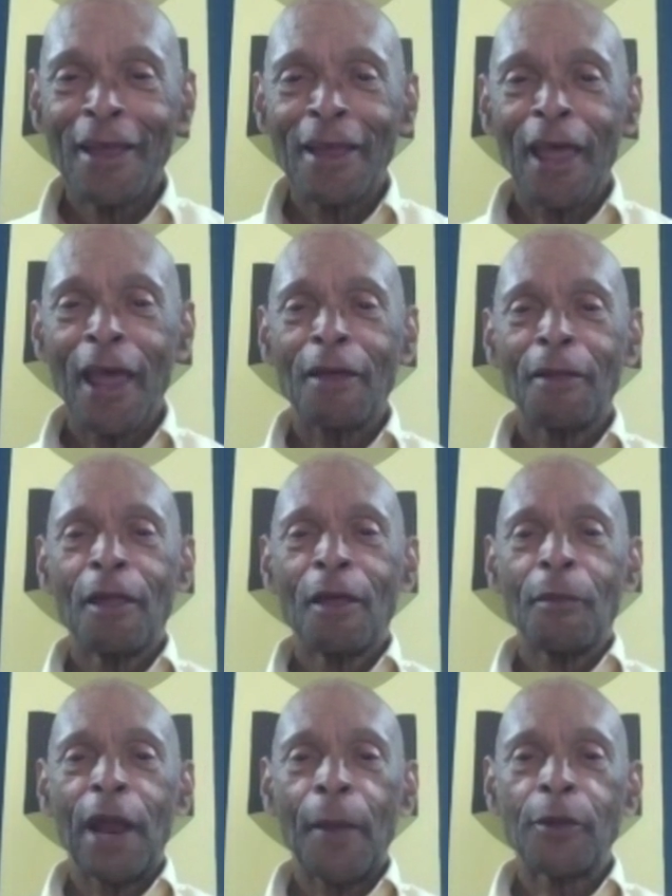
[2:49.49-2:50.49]
Okay,
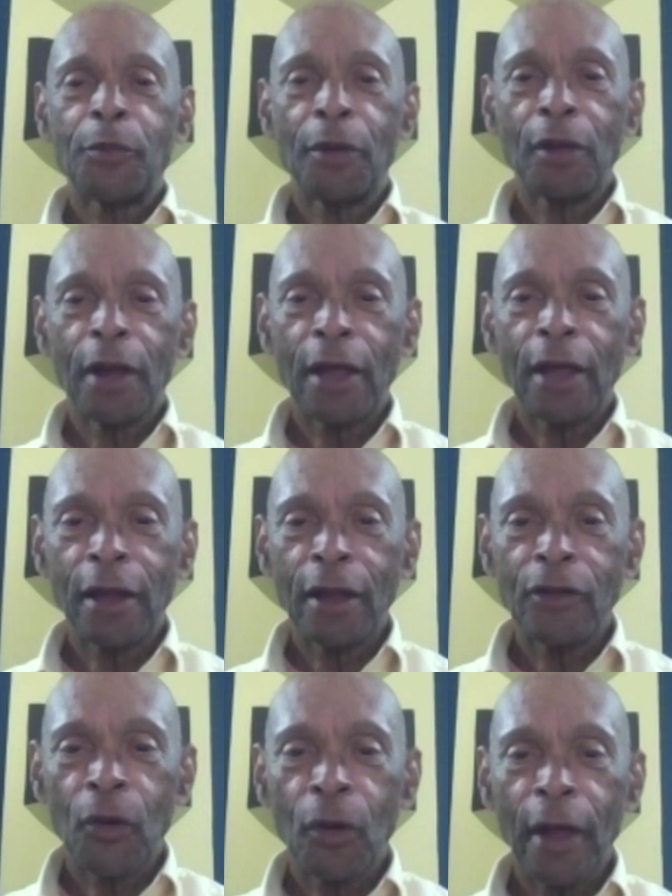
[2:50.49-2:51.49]
my name is Bill Like
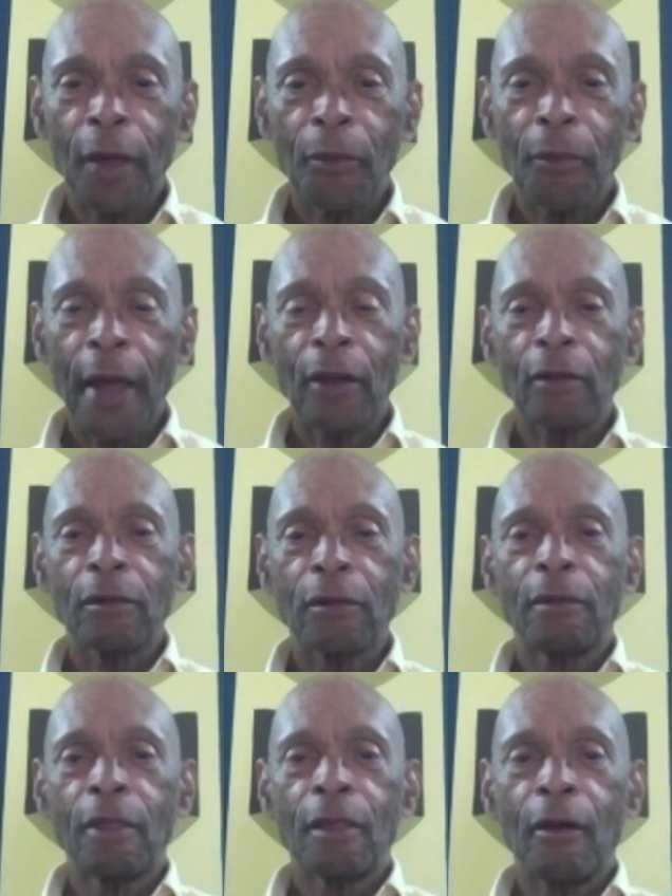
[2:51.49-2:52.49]
Clinton, you're like Michael.
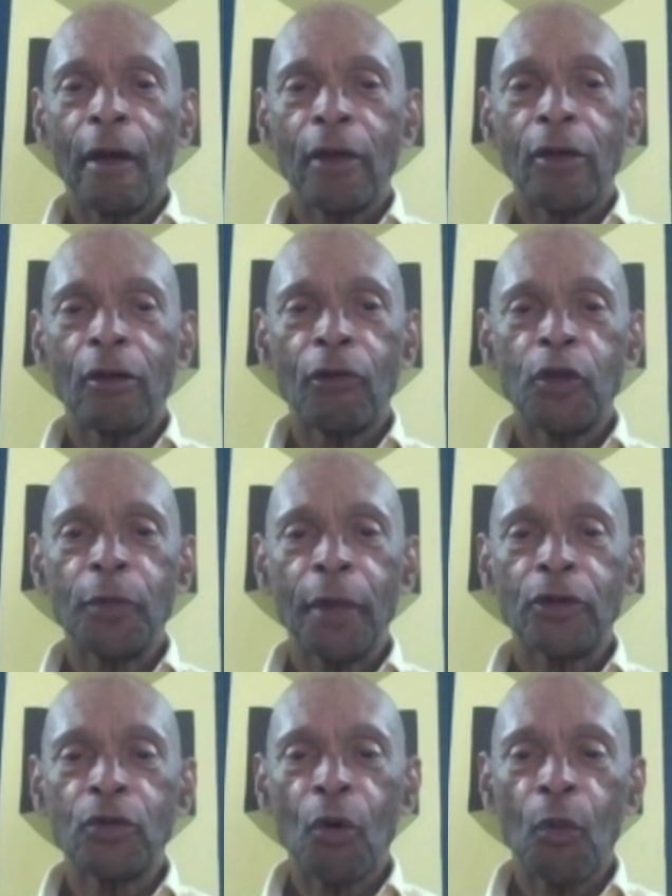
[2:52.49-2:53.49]
Right, you can reach me
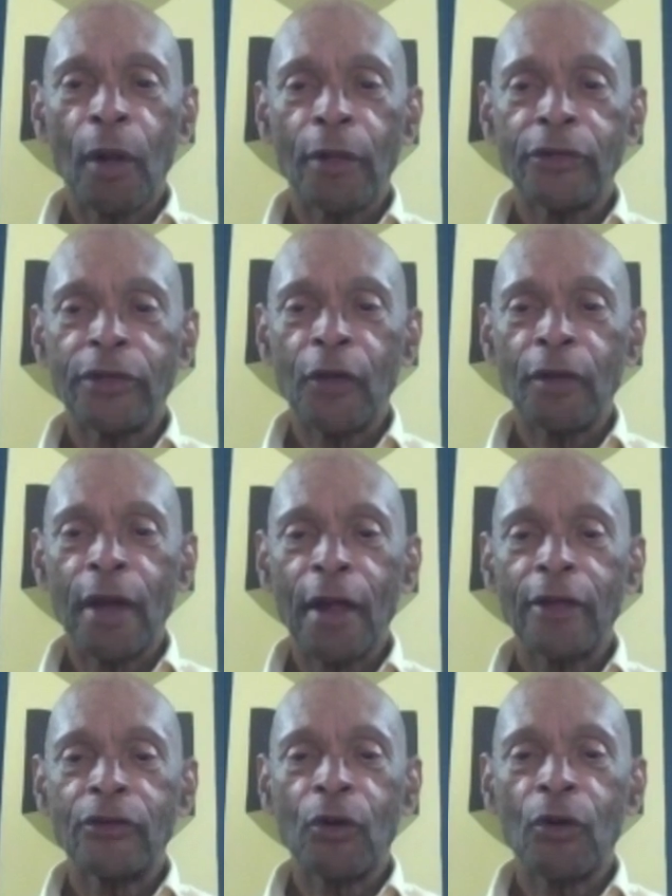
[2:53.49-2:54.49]
at 201
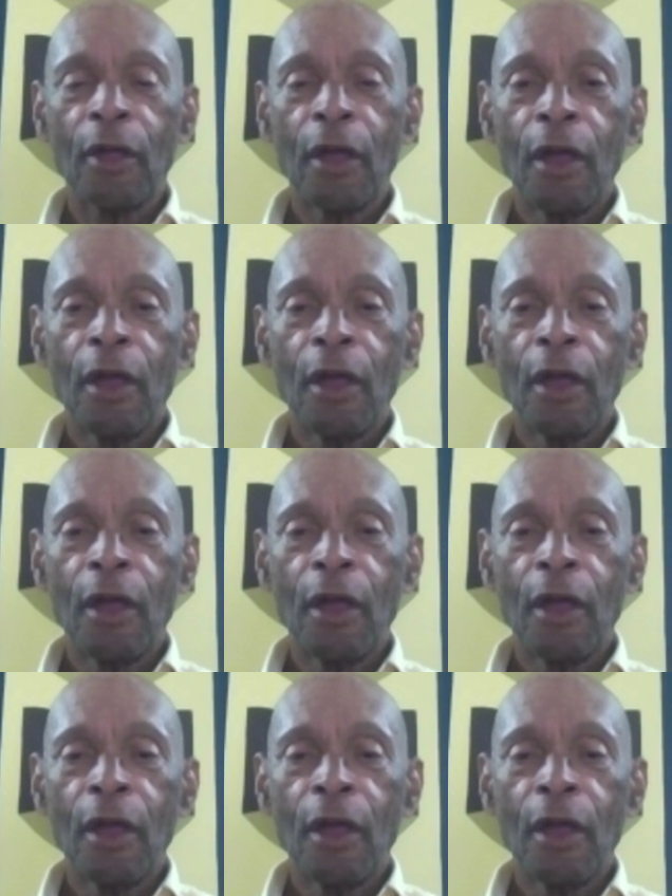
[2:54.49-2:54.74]
790